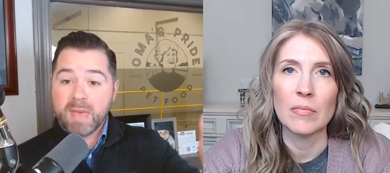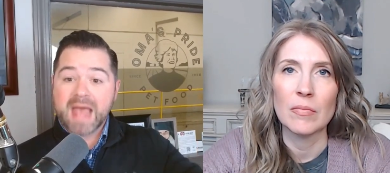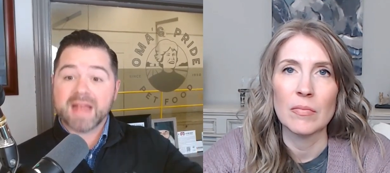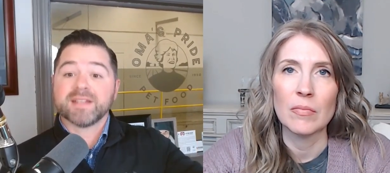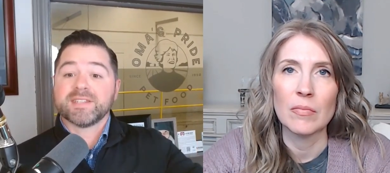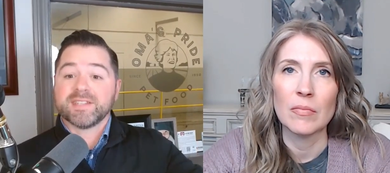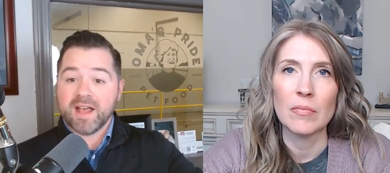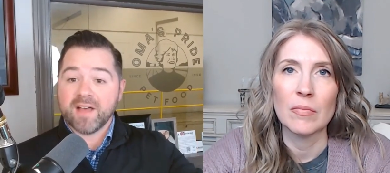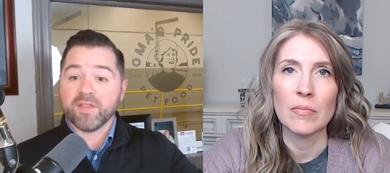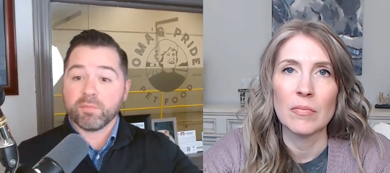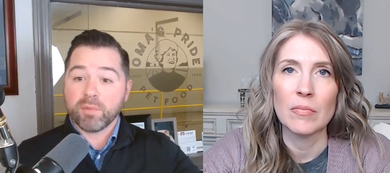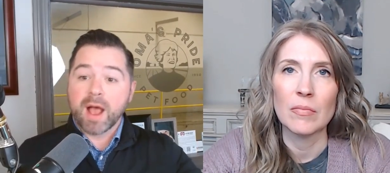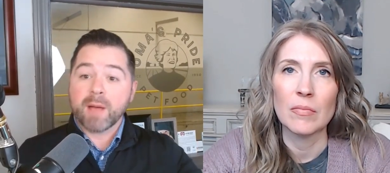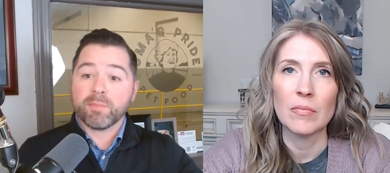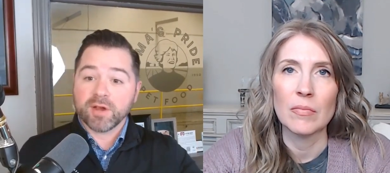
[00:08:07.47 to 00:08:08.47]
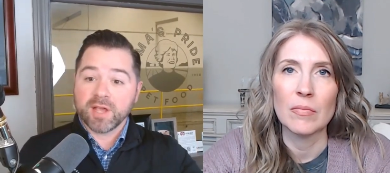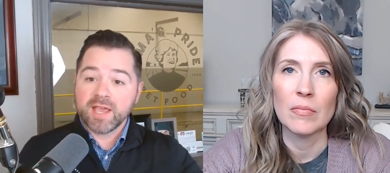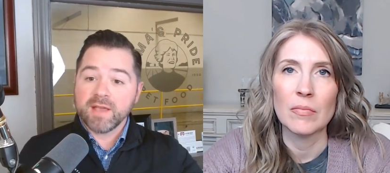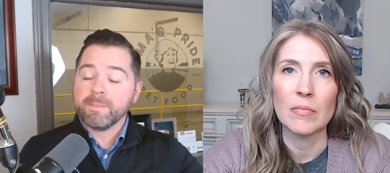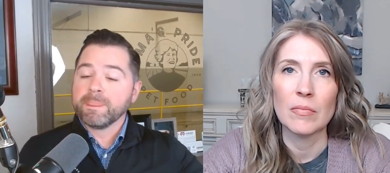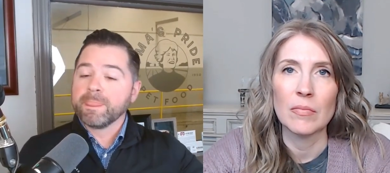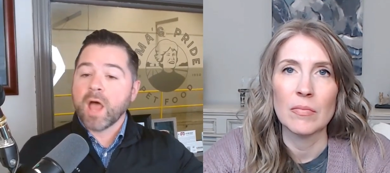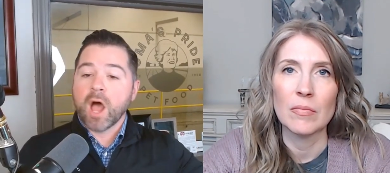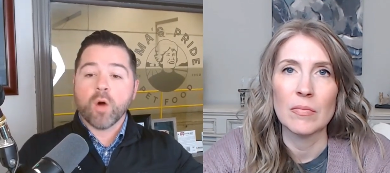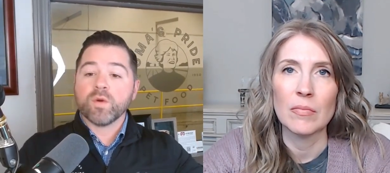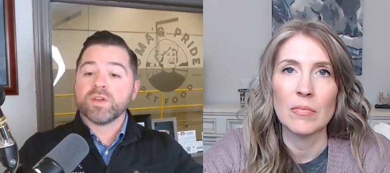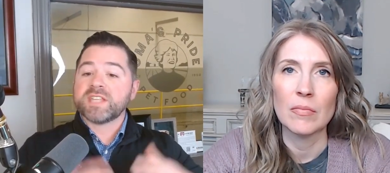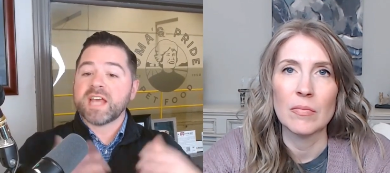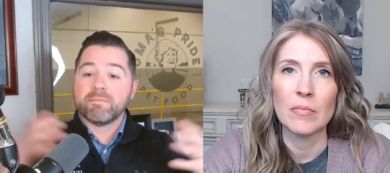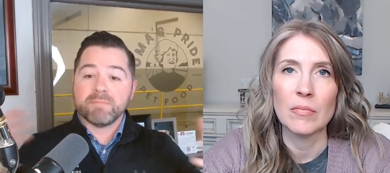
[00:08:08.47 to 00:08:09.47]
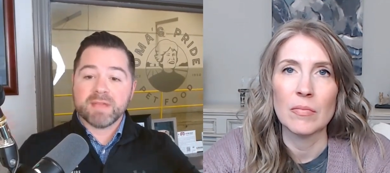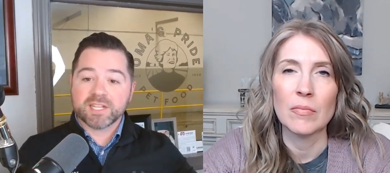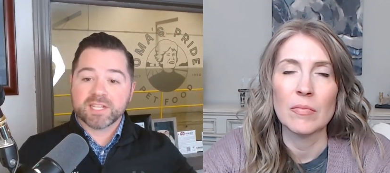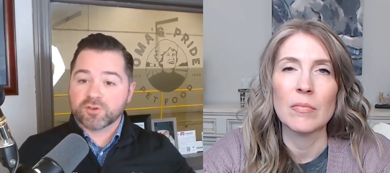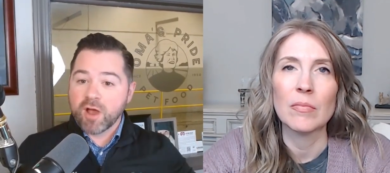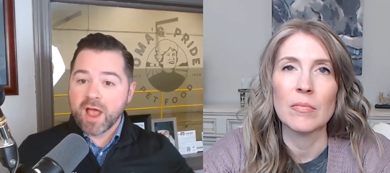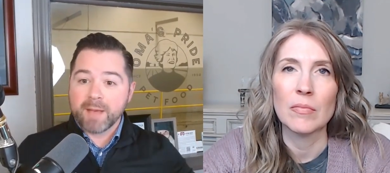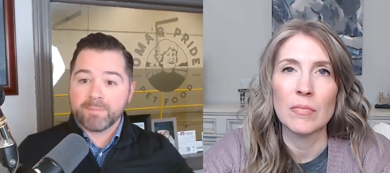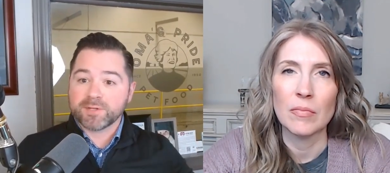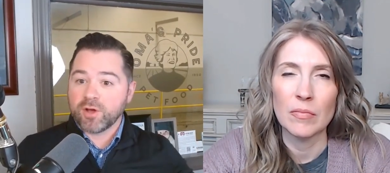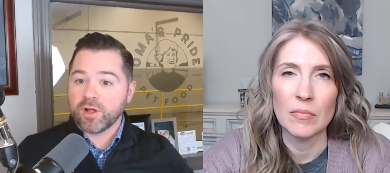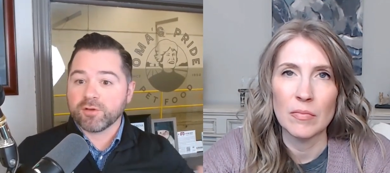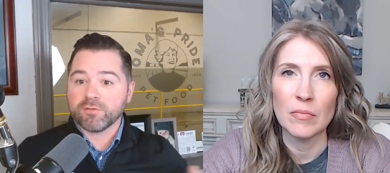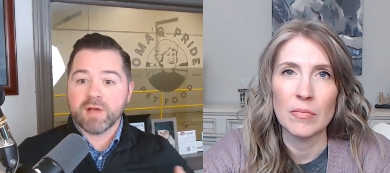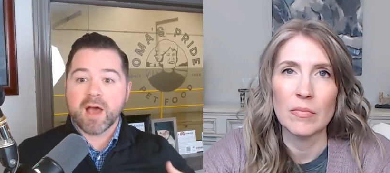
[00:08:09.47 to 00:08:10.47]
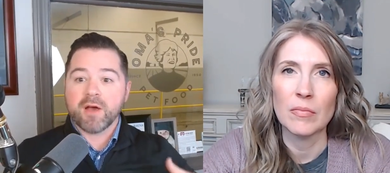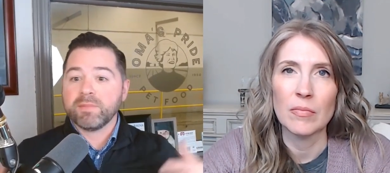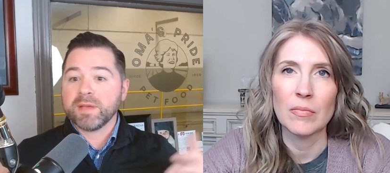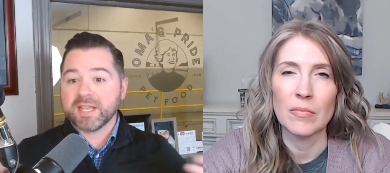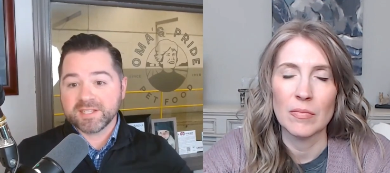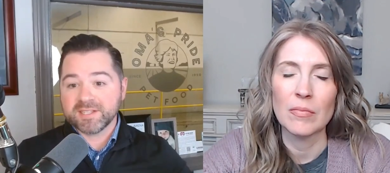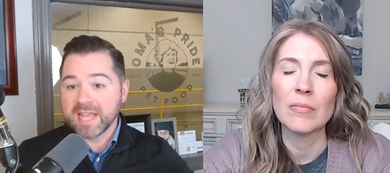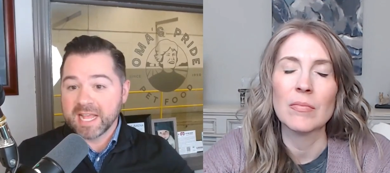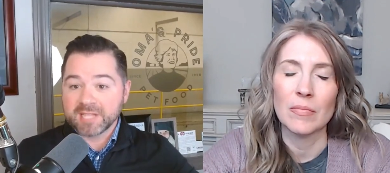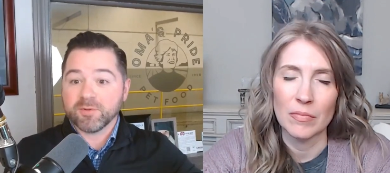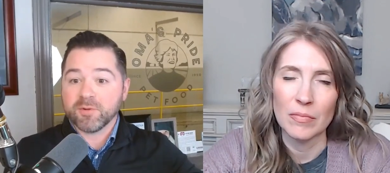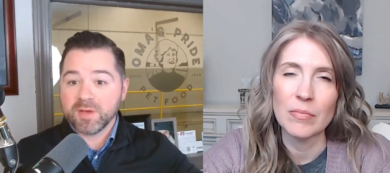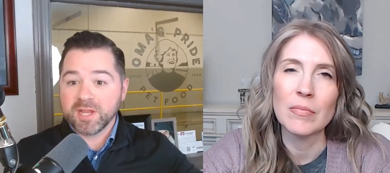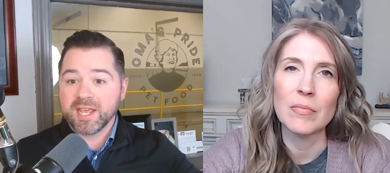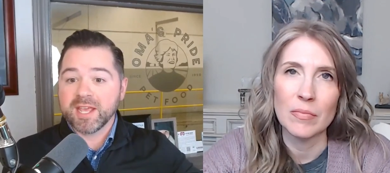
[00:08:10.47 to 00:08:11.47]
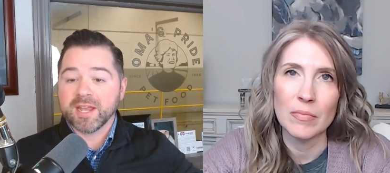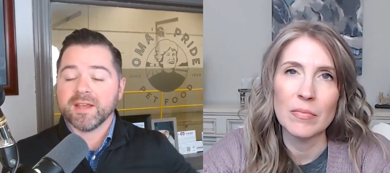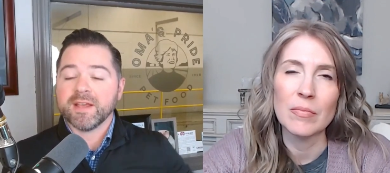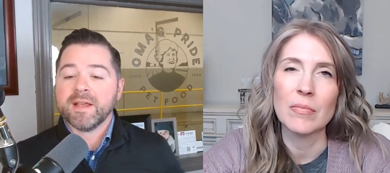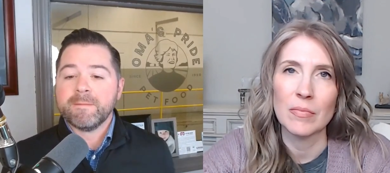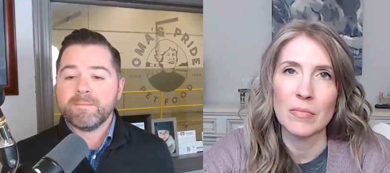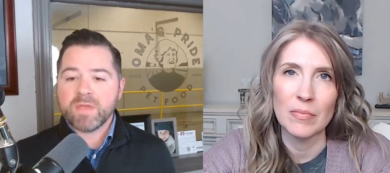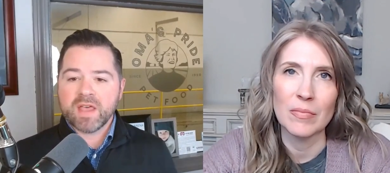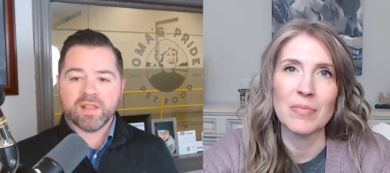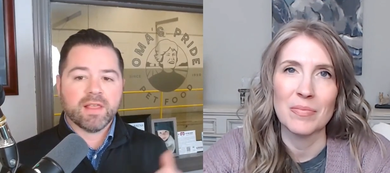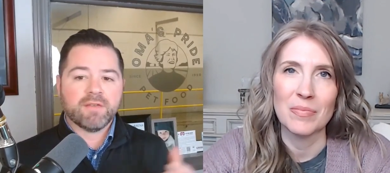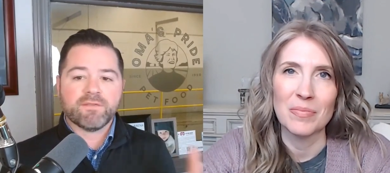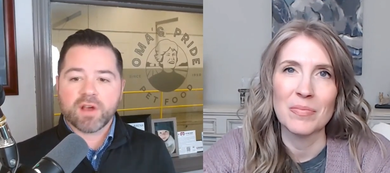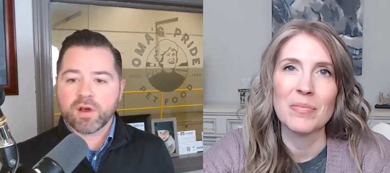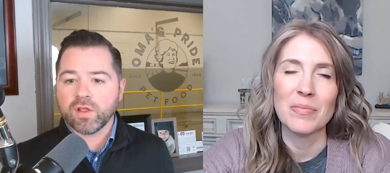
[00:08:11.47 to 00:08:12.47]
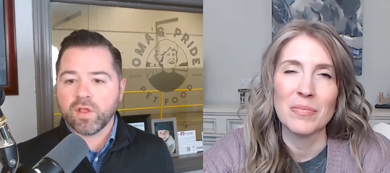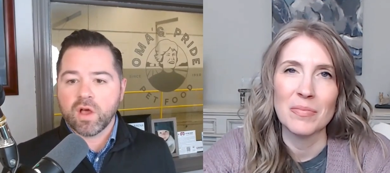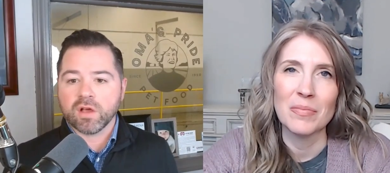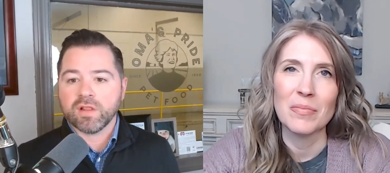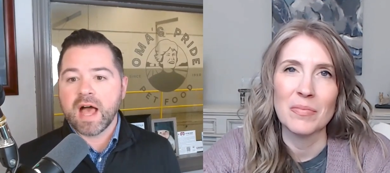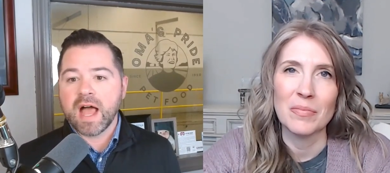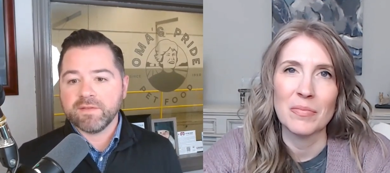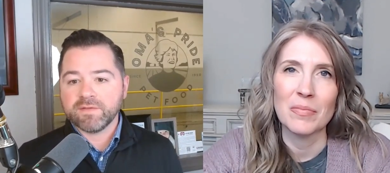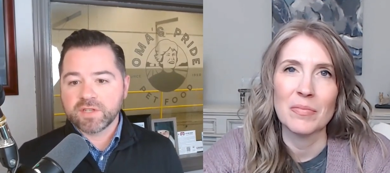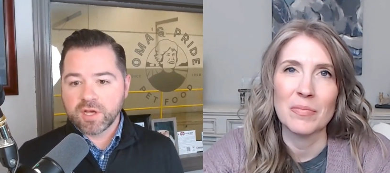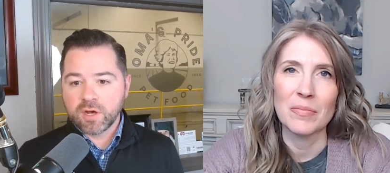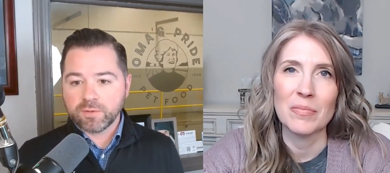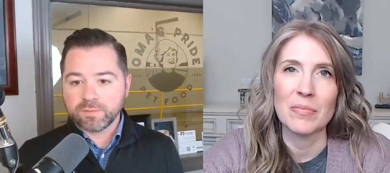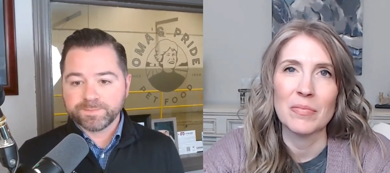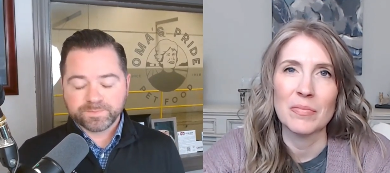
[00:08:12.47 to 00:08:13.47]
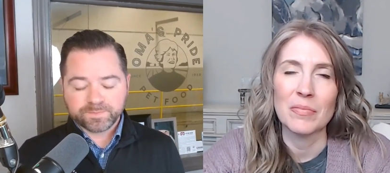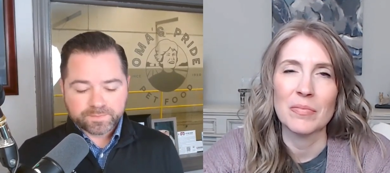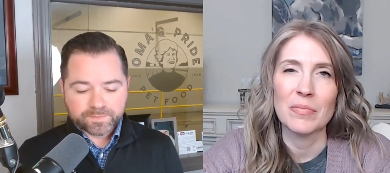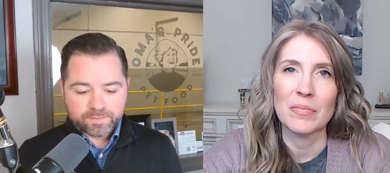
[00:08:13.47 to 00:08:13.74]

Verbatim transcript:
Speaker 1: pets on the property always had meat scraps all around because that's what we did and lived very long lives. So